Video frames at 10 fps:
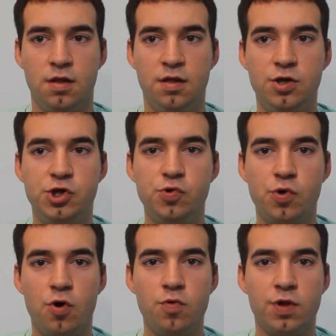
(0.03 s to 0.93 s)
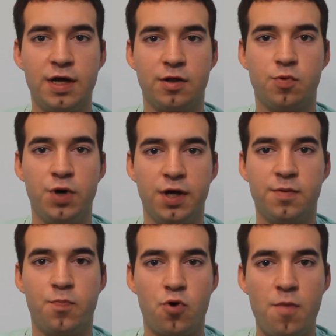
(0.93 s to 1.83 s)
Did you know that
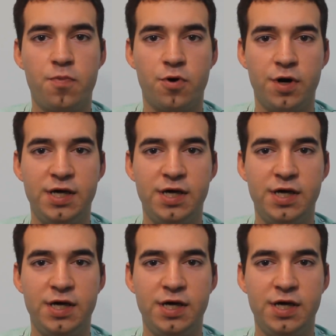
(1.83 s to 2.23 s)
with proper